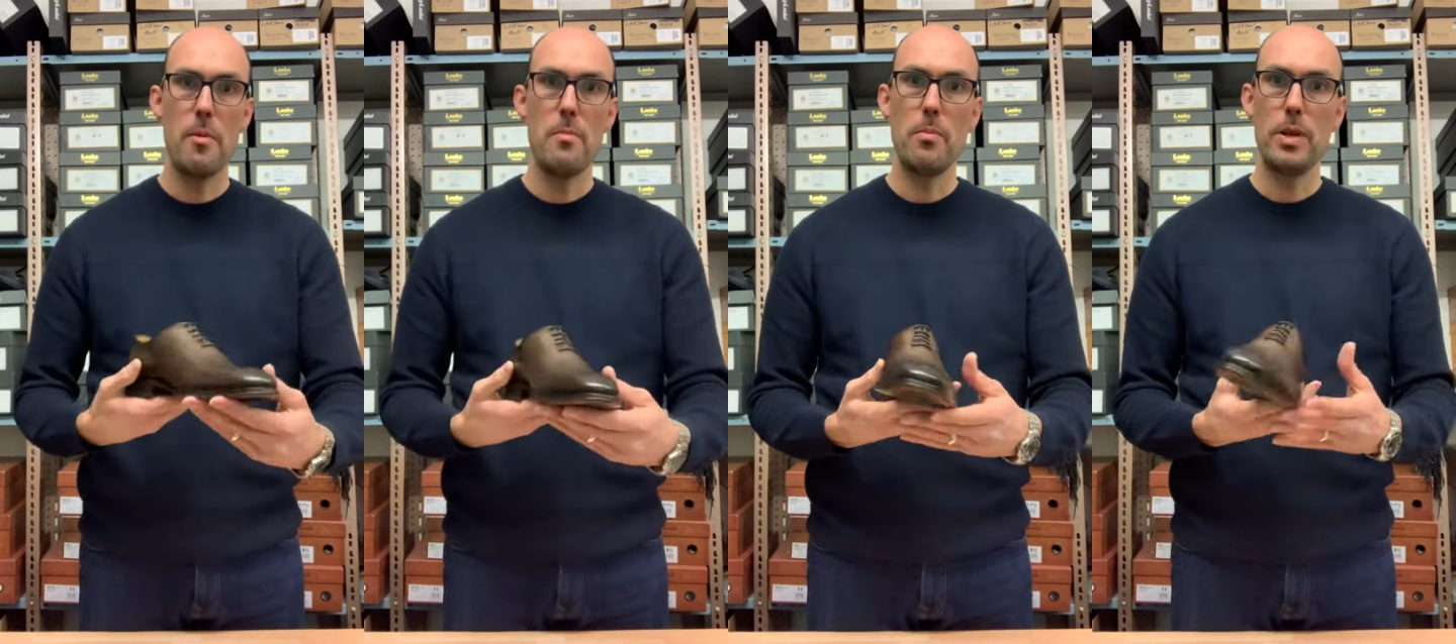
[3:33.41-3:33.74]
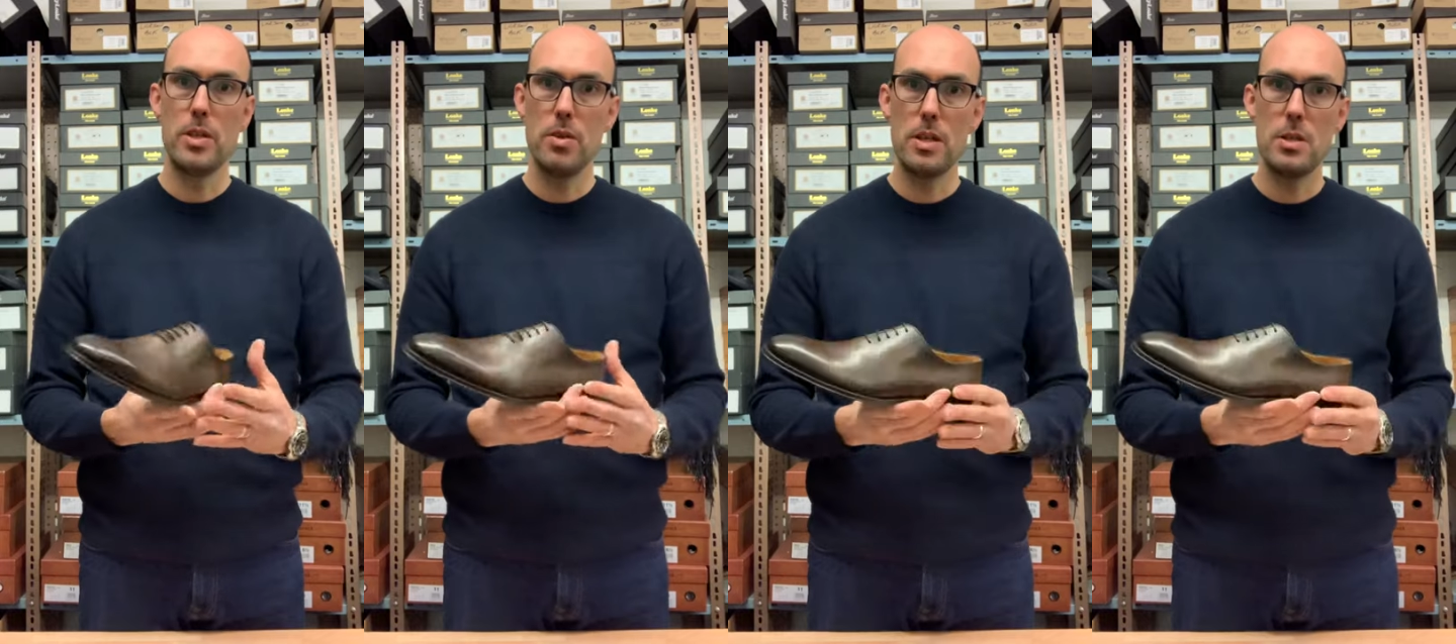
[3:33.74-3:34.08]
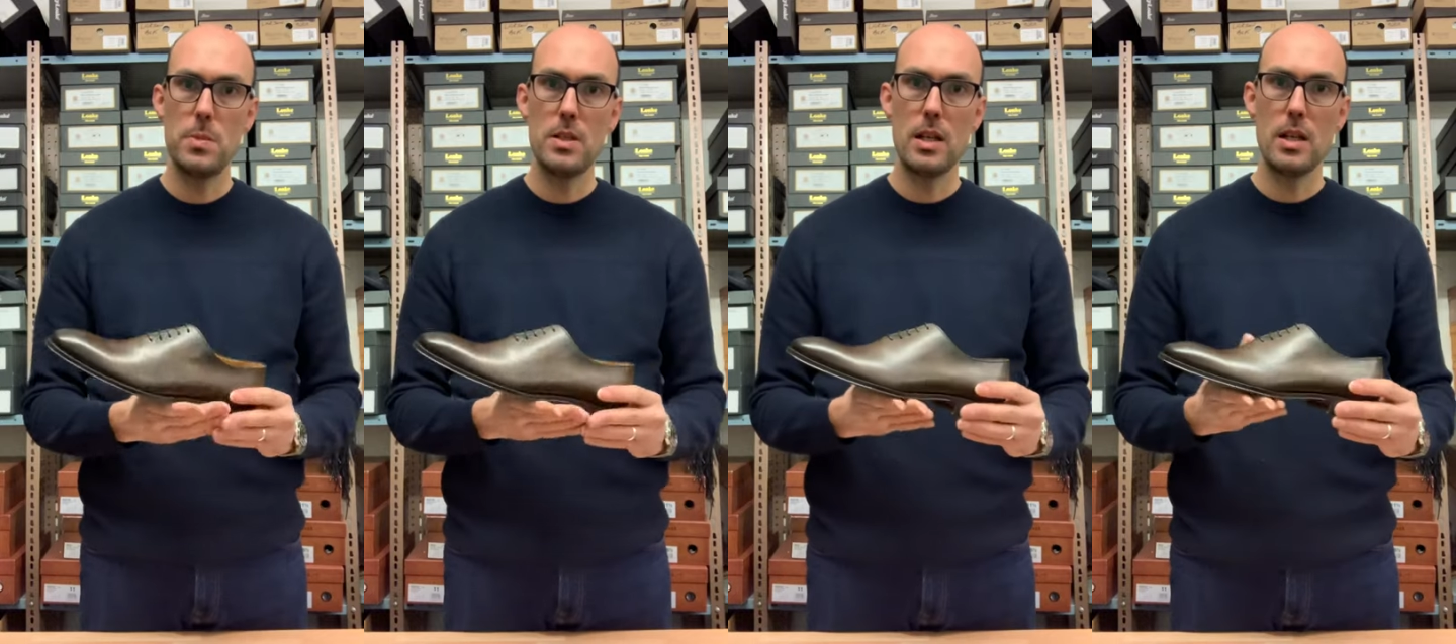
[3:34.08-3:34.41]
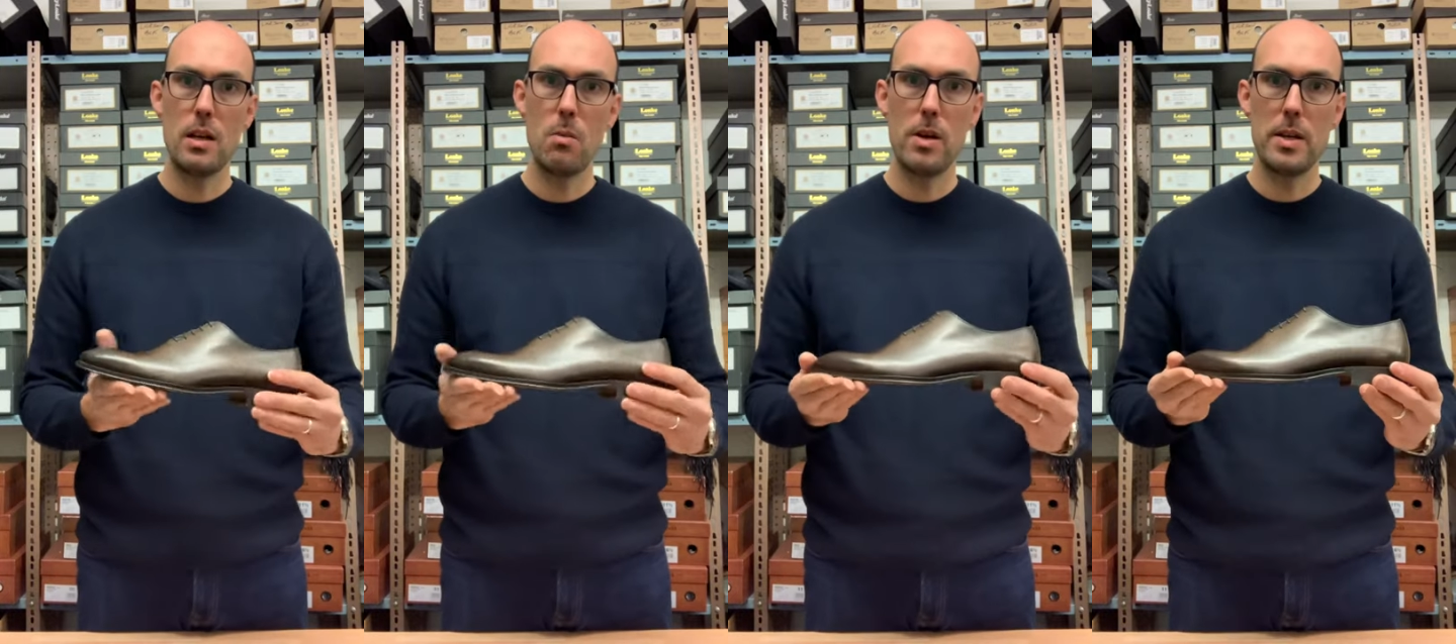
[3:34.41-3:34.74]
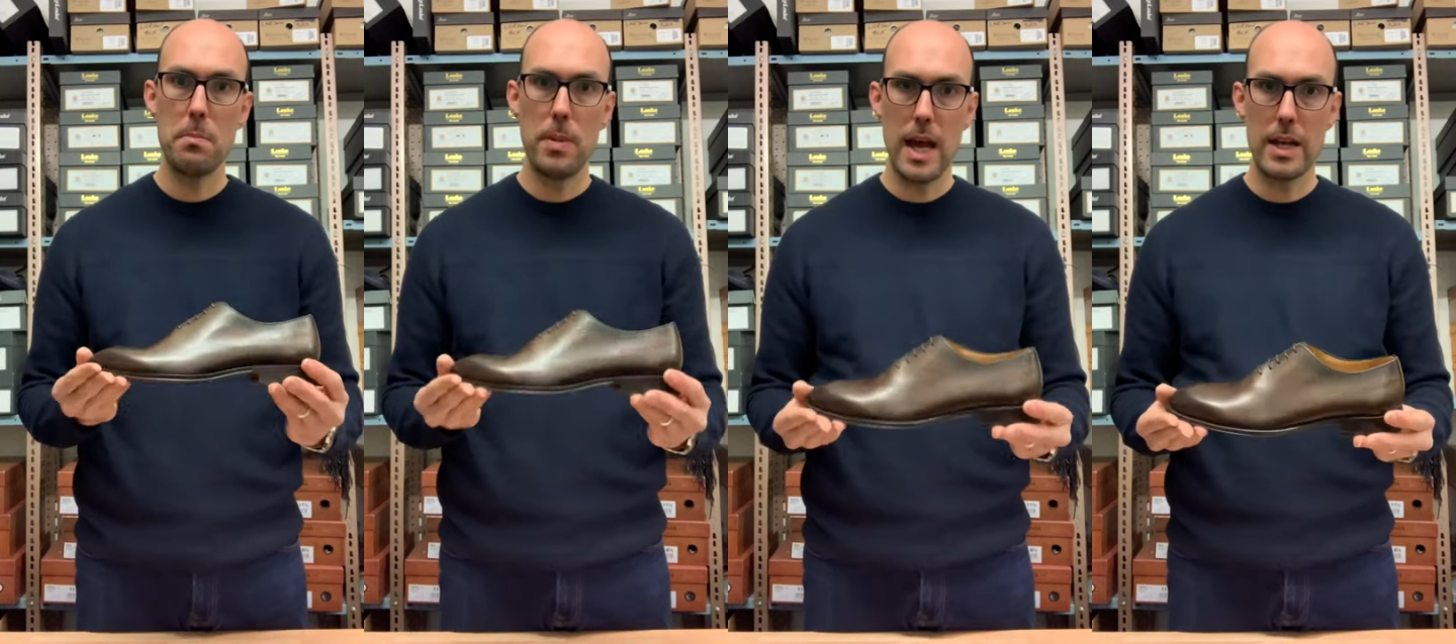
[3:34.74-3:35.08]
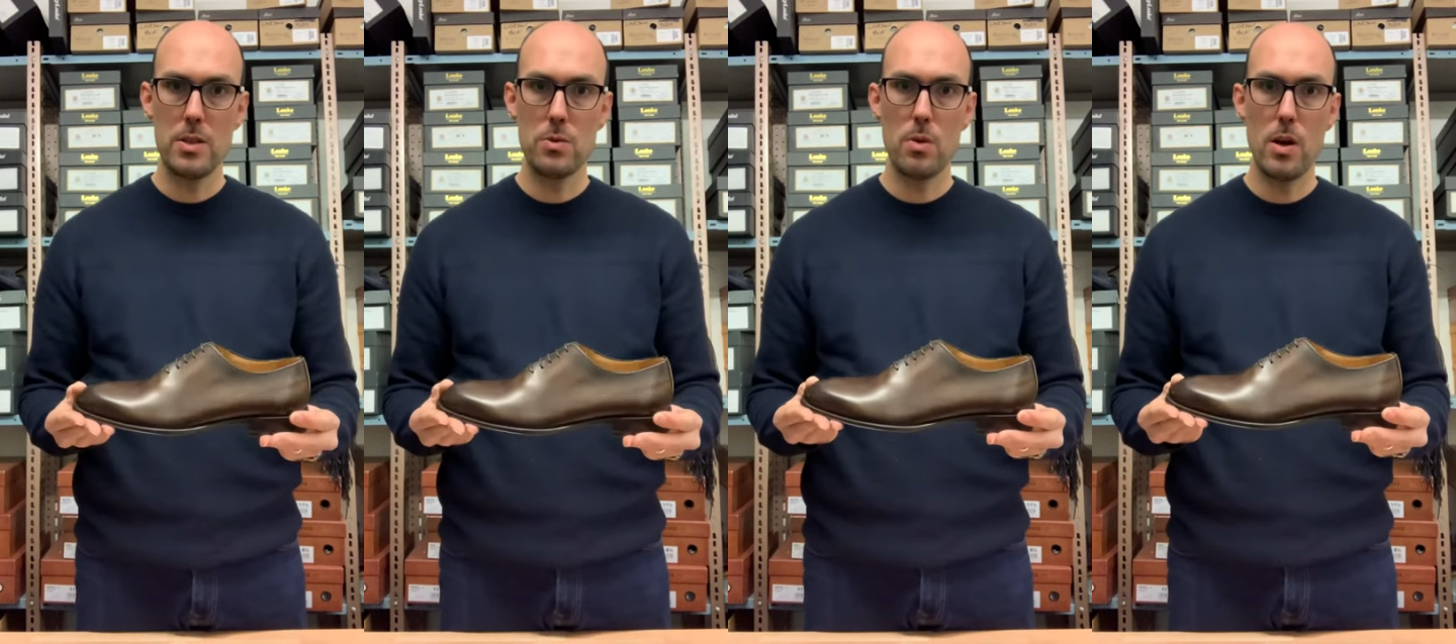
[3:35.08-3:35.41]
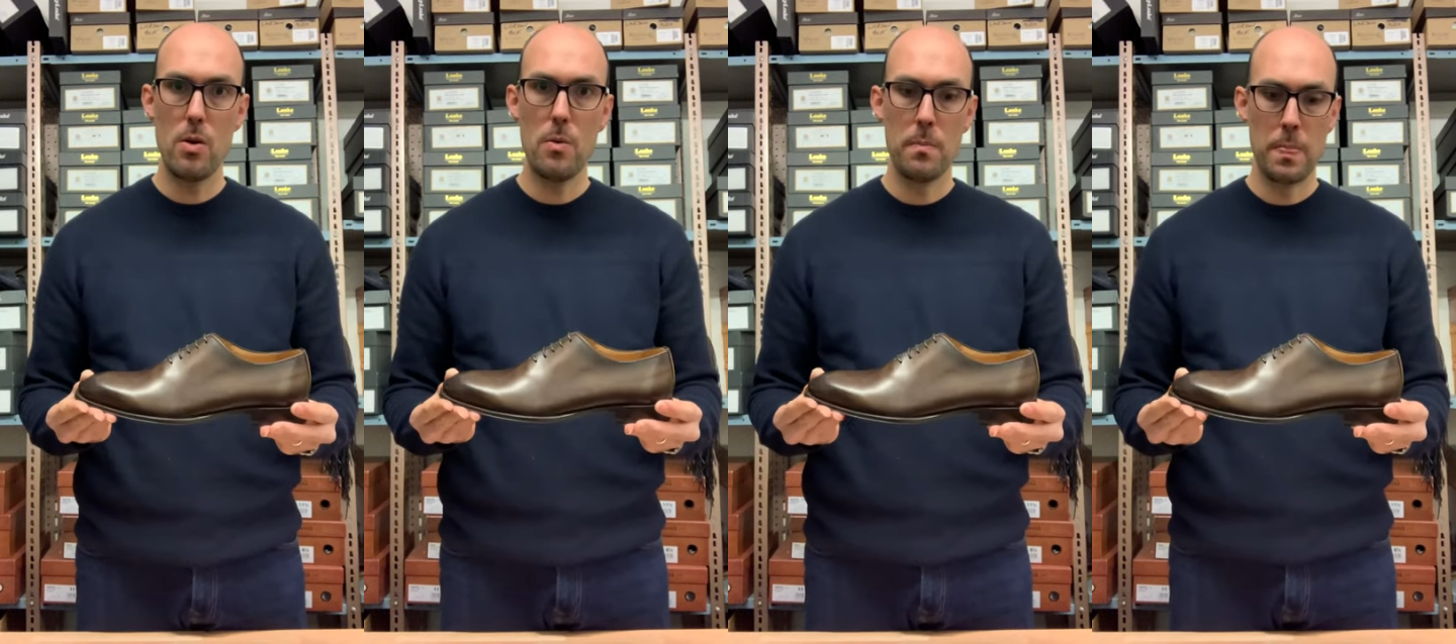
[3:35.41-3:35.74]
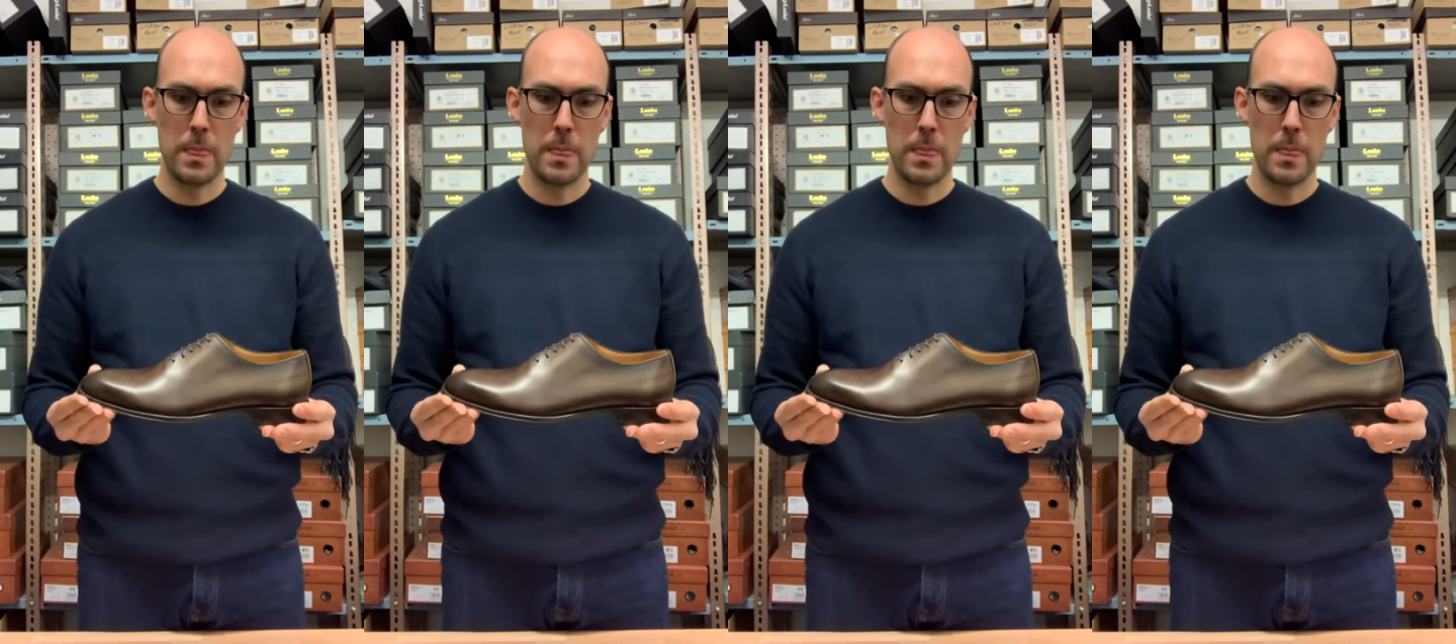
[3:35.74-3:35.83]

We do this particular one in black as well,